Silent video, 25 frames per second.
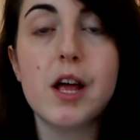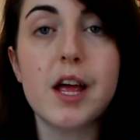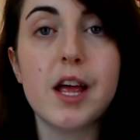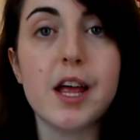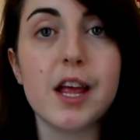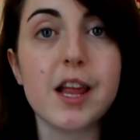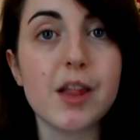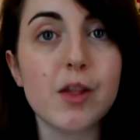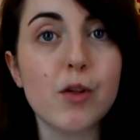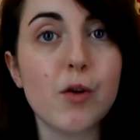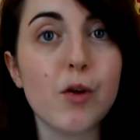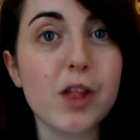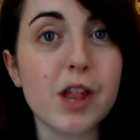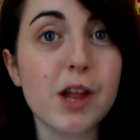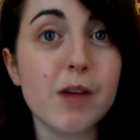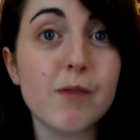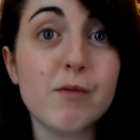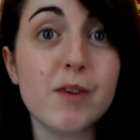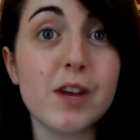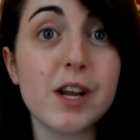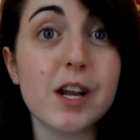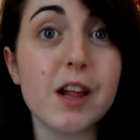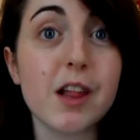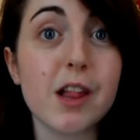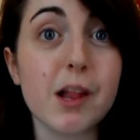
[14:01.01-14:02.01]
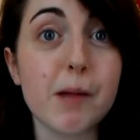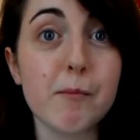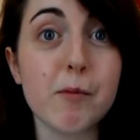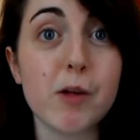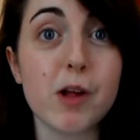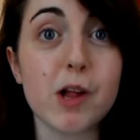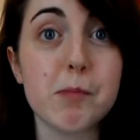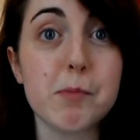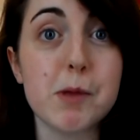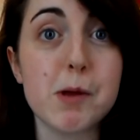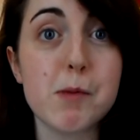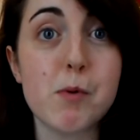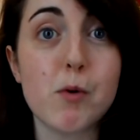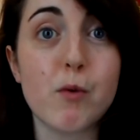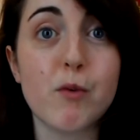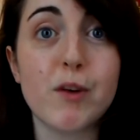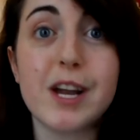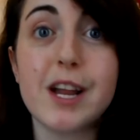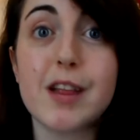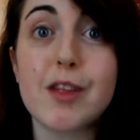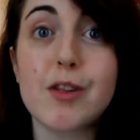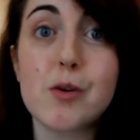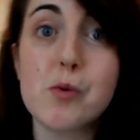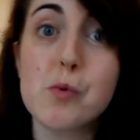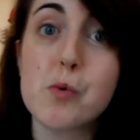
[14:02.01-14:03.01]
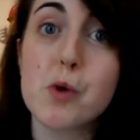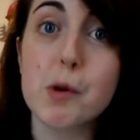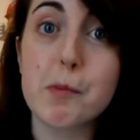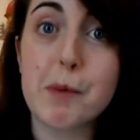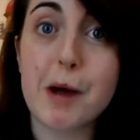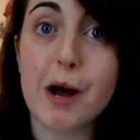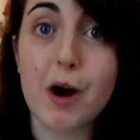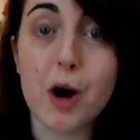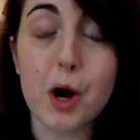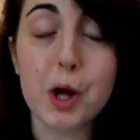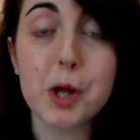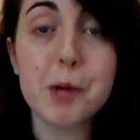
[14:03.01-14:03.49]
it's not something that sometimes people really talk about